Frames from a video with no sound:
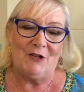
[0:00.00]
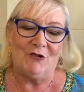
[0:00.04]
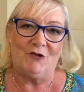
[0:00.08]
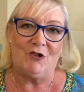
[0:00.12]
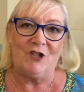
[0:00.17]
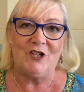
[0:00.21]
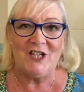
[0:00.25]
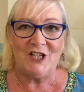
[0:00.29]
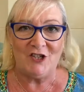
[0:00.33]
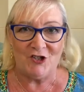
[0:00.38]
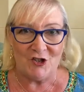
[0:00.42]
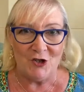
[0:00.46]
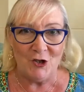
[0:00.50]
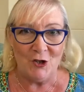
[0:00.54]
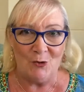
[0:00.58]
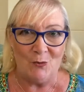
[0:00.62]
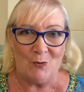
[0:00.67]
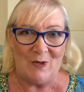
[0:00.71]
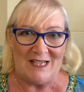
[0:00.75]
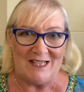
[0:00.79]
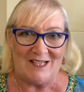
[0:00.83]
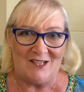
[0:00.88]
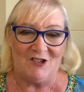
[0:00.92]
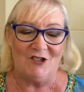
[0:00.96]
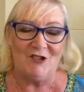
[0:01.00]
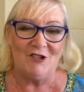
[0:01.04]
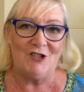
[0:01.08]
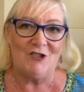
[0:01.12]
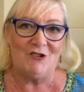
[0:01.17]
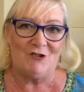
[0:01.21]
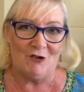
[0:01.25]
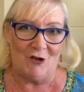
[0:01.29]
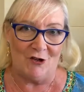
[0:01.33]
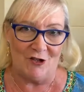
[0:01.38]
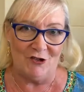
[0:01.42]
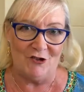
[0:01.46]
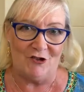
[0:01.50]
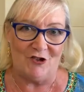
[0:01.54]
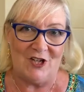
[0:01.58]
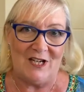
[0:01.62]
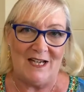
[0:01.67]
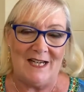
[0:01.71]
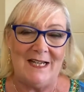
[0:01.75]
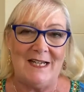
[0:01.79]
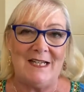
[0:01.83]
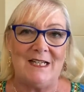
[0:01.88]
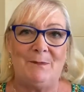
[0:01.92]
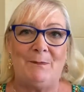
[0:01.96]
traditional Western
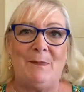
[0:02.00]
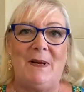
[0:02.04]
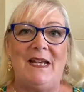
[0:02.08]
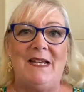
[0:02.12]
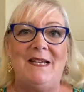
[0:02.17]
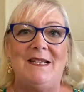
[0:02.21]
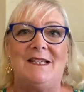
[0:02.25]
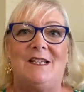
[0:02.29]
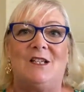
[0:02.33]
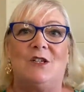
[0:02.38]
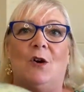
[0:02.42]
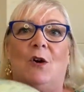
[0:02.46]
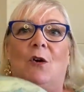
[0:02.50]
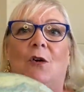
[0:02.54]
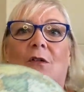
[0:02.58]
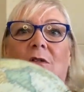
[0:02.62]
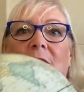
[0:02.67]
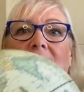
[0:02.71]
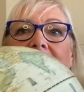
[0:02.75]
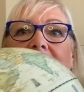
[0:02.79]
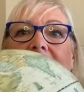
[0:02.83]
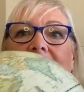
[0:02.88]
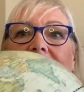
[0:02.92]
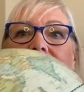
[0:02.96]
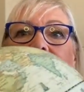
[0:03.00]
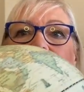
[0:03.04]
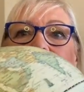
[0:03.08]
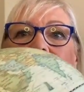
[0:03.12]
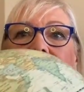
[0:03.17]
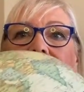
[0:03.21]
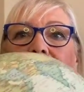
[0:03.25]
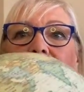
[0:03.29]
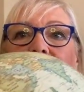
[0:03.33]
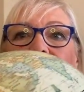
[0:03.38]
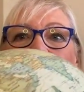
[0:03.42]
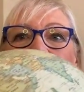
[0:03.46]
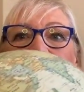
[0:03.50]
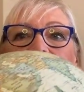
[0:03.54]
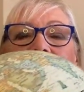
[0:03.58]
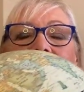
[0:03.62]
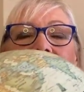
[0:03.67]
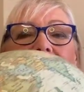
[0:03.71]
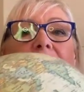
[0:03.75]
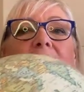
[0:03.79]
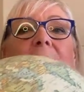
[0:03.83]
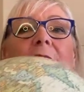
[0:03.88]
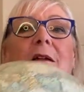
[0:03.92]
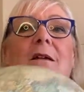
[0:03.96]
astrology is based on the
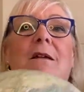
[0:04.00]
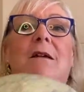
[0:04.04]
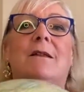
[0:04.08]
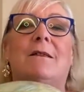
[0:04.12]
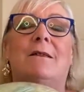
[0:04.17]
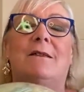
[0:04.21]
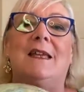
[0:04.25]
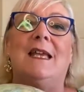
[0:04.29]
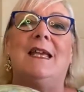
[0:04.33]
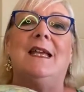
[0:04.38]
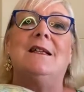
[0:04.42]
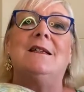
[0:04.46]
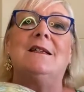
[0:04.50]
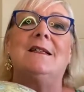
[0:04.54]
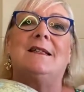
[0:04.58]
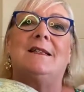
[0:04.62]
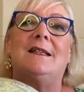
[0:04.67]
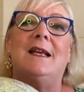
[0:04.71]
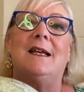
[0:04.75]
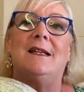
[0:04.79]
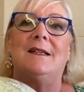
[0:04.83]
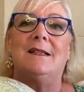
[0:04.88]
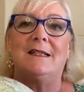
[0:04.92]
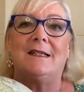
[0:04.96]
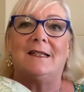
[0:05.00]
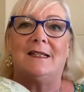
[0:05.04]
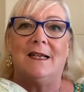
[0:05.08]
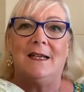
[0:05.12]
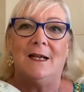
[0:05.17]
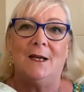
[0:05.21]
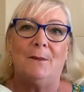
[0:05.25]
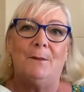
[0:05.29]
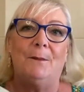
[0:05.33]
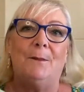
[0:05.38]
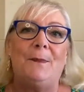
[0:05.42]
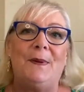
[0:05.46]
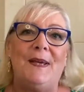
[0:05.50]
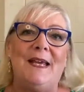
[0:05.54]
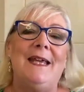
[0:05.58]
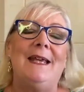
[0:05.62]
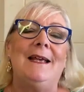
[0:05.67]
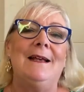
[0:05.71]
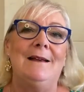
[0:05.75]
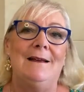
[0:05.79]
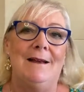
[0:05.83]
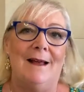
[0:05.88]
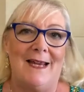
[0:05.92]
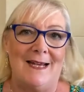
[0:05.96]
planet Earth, in a sense,
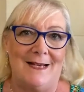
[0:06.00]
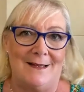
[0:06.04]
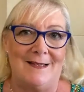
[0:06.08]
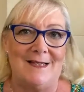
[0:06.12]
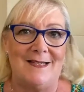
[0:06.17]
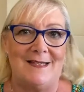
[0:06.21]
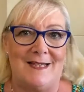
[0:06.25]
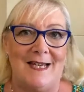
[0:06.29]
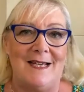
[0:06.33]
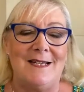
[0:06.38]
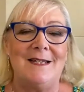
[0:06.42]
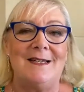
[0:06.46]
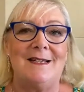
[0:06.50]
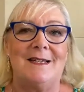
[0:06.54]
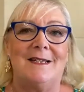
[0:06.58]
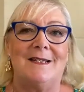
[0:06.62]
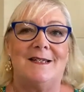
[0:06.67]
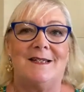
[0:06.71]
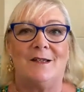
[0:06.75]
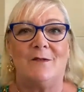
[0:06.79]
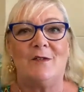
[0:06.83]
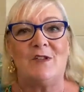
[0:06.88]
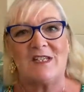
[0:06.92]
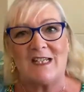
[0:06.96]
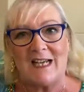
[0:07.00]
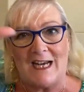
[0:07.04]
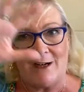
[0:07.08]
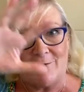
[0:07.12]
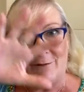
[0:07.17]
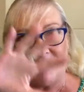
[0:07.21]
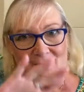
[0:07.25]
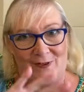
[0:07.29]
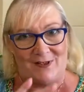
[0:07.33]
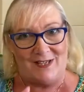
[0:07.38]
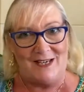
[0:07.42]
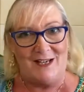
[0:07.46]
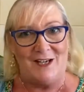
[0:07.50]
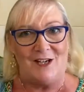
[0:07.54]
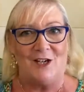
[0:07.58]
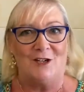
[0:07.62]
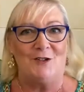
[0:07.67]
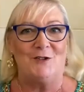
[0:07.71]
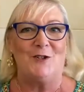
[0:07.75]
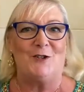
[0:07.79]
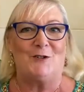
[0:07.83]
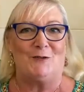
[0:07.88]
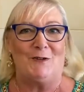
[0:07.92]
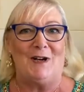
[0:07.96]
being like the centre, so that everything
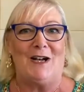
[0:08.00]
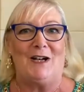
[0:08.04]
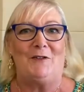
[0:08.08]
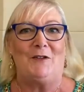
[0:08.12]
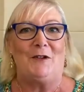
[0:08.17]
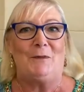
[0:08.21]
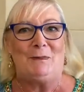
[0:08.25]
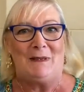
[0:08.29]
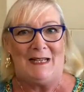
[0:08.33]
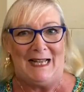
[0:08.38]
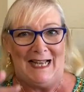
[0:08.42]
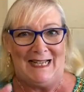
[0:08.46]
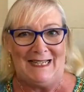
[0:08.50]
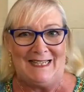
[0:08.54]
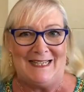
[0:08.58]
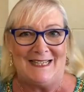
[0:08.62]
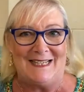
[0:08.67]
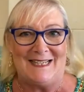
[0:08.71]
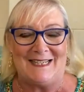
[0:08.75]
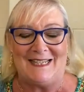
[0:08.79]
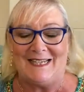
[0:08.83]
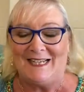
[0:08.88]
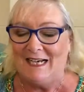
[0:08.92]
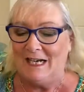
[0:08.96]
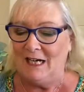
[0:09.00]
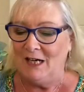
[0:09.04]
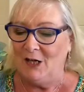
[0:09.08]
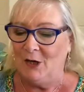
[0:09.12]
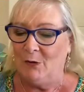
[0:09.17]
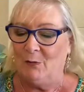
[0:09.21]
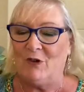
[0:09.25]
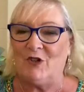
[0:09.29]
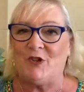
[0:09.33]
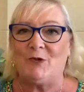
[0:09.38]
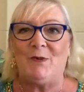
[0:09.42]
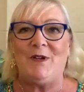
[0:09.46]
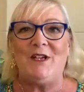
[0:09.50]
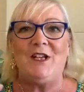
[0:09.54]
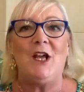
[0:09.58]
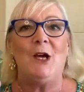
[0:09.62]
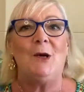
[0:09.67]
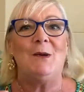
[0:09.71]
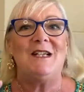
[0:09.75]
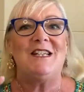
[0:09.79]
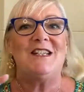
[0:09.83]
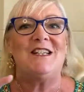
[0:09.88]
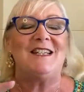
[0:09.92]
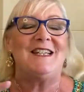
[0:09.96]
goes around the planet, which we
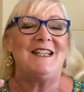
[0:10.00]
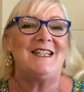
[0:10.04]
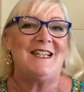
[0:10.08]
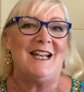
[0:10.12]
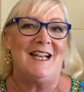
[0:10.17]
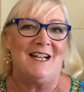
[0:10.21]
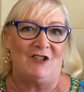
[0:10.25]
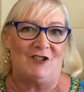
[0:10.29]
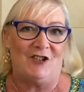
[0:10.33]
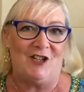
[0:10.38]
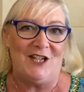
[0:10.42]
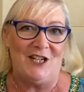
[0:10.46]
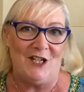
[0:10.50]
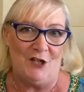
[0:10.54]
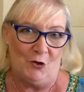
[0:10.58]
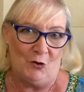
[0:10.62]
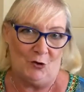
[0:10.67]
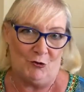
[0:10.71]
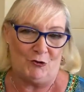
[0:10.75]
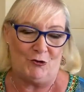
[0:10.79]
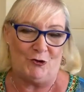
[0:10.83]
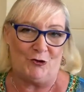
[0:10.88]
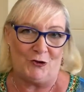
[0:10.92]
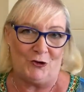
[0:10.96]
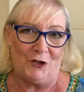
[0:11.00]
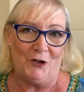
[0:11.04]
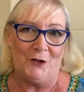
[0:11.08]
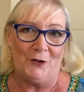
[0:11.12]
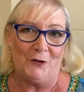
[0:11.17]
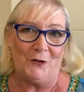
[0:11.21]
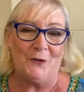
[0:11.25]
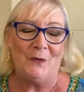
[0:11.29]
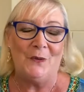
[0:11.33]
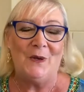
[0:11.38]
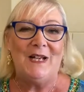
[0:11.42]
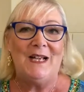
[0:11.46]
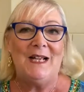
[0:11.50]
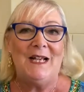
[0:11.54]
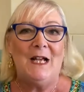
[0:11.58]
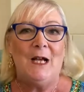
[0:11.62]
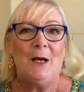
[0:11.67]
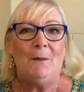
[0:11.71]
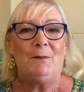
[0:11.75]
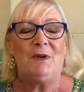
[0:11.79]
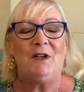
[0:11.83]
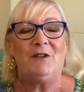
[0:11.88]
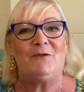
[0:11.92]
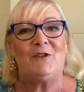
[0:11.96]
know is actually not true.
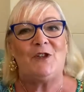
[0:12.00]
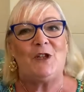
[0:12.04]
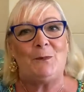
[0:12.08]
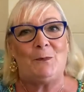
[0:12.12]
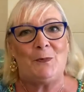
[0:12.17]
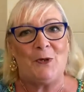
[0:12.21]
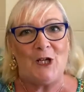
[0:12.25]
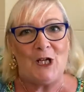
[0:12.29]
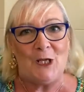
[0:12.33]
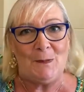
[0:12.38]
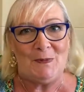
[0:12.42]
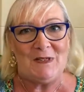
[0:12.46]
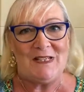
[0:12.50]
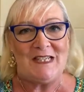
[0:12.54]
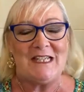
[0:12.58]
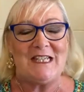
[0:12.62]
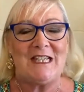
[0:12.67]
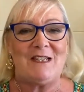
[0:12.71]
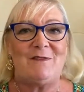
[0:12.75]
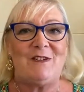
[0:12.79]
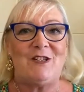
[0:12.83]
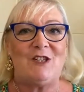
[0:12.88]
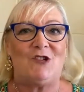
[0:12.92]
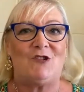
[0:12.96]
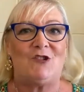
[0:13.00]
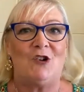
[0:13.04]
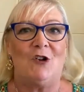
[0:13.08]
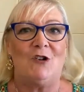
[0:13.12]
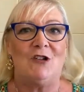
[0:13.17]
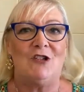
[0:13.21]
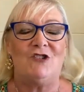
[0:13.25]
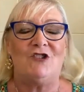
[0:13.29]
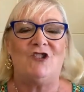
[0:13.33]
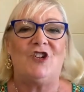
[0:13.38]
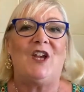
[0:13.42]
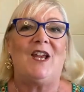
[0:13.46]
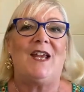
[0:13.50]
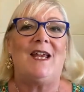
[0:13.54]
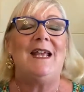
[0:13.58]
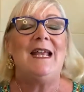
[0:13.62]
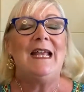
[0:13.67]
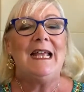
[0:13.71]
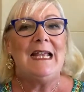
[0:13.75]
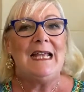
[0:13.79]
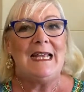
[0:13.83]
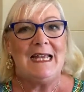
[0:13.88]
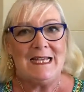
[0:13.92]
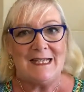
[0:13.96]
But for the purposes of astrology,
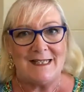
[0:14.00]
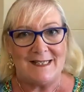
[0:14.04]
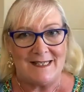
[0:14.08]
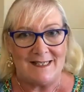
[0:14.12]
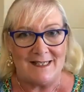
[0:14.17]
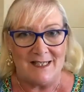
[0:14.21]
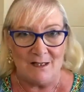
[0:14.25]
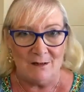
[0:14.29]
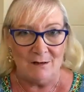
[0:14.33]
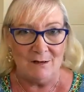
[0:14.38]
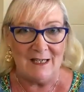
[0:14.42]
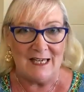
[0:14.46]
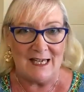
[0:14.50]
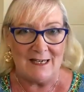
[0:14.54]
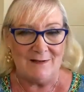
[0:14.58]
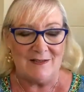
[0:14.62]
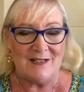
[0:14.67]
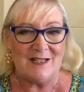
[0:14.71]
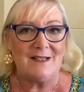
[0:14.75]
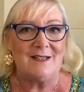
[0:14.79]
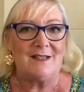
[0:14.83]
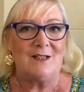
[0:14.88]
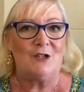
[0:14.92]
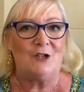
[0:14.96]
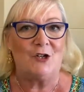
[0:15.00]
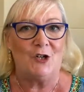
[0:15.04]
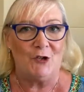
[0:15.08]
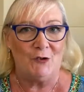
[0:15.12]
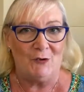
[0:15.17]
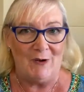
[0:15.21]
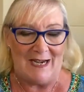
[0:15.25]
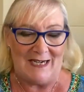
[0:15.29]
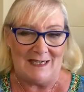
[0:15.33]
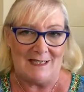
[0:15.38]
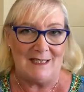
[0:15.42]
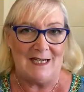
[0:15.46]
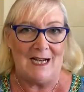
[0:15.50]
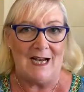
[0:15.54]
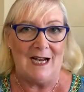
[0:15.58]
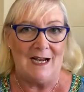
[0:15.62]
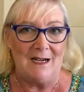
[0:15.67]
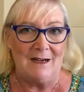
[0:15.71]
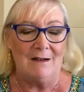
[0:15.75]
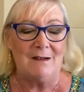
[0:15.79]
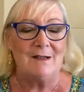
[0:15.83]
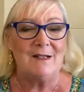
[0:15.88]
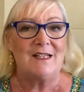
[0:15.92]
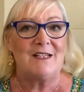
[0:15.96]
it still gives us the correct
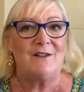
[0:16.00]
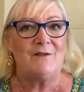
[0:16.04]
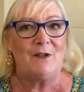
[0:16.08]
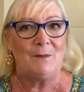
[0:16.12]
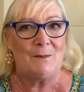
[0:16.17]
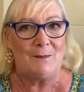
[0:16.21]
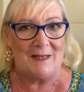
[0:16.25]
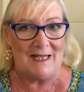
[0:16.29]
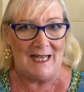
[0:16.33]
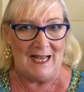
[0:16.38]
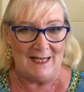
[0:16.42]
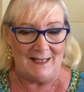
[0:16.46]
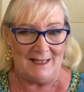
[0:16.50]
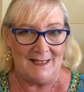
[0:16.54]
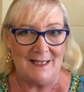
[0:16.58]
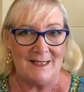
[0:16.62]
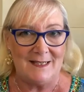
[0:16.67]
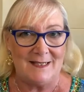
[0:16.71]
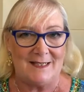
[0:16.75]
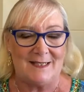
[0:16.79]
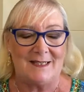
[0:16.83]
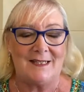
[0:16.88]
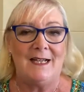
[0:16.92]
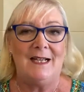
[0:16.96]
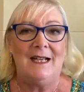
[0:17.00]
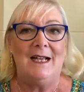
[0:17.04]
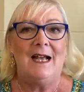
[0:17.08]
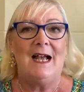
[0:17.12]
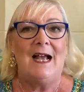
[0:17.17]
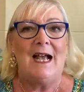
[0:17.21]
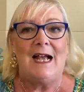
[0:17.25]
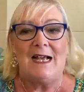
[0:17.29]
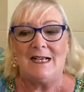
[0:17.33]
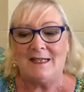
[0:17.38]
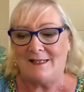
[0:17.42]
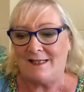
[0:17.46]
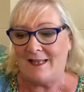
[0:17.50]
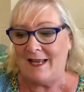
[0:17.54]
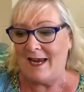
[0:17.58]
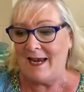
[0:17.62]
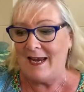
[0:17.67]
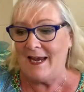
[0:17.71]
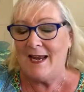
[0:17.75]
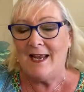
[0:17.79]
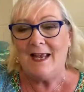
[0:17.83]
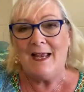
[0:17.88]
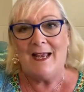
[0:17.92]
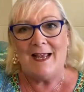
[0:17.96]
angles of the planets as
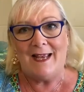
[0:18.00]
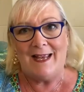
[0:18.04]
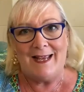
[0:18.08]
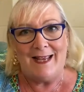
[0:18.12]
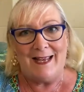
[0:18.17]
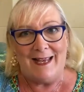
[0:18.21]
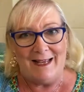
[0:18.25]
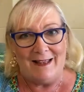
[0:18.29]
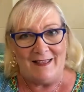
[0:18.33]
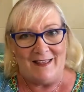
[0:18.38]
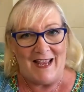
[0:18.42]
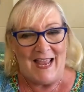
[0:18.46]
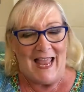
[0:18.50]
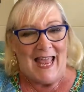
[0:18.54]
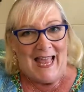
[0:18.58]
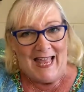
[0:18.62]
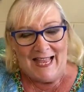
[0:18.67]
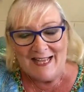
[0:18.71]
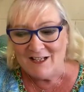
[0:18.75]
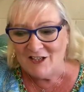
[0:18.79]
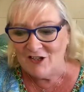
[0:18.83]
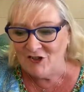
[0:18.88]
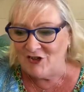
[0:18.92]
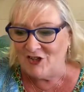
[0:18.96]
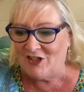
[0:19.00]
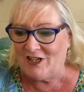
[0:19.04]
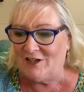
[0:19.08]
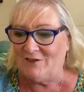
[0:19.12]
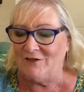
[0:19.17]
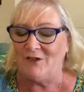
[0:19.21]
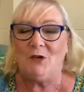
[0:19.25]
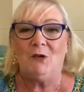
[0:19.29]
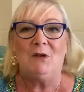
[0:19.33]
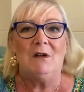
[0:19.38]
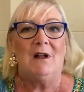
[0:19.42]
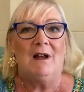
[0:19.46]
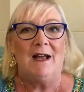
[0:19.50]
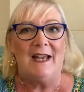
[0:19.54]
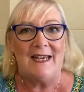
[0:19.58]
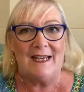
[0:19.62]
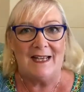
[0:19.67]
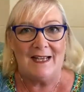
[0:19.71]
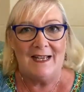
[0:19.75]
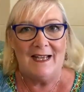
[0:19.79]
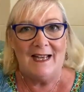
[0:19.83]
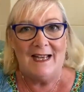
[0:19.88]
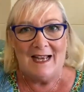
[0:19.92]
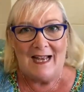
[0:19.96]
their energy, if you
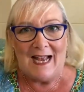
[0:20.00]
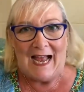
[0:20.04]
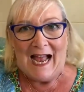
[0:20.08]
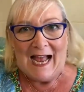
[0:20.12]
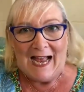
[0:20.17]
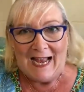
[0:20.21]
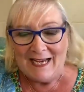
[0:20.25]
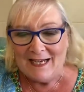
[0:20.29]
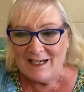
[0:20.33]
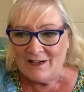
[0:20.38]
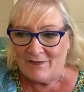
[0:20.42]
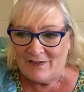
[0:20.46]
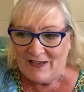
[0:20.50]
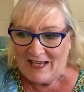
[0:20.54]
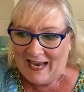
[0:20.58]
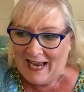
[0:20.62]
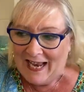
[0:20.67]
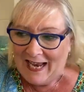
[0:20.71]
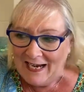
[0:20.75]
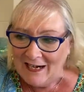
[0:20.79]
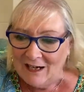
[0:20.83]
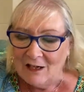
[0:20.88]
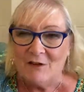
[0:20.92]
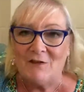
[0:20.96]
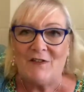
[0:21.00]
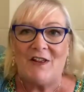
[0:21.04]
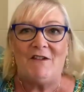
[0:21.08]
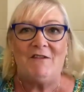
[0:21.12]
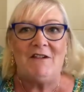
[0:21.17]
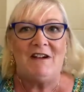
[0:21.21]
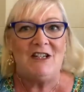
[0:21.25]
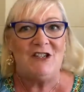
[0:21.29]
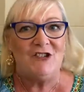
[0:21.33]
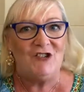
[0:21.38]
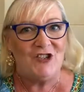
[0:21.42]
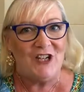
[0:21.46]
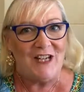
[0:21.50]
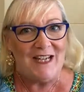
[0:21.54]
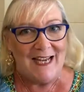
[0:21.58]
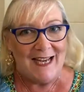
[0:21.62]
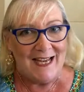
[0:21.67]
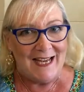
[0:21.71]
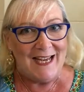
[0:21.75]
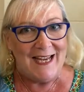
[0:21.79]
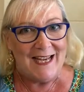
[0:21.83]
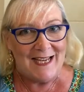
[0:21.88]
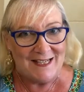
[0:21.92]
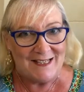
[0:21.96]
like, and the angle of their
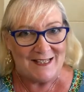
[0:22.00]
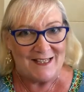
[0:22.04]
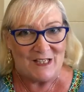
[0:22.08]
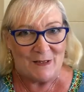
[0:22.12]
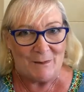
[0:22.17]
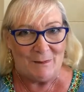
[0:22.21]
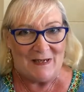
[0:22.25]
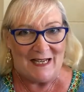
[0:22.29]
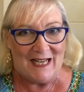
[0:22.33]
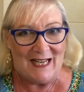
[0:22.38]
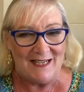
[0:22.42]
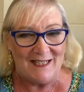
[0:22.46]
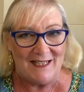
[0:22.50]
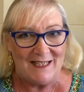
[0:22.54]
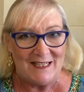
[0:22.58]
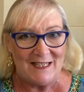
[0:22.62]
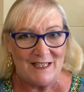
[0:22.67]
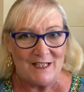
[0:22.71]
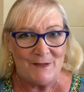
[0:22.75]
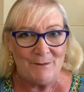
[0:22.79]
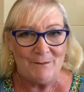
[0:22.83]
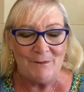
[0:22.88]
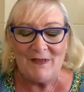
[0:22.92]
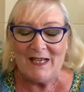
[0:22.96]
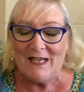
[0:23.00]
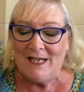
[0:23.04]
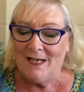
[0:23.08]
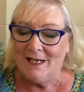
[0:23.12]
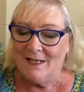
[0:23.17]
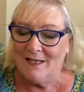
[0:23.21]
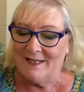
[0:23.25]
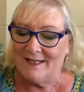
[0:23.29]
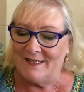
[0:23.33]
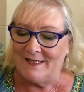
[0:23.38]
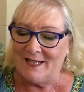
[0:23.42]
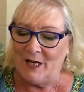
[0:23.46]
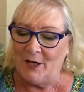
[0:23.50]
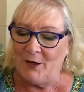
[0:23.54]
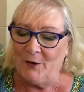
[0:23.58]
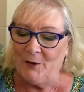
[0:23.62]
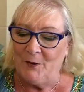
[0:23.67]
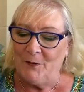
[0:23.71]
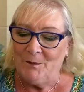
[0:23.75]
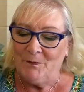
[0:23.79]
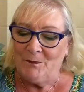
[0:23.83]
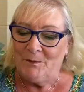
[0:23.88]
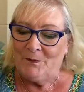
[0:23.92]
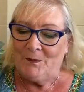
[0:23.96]
energy hits the planet.
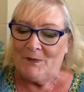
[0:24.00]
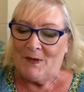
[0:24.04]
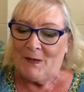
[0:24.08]
So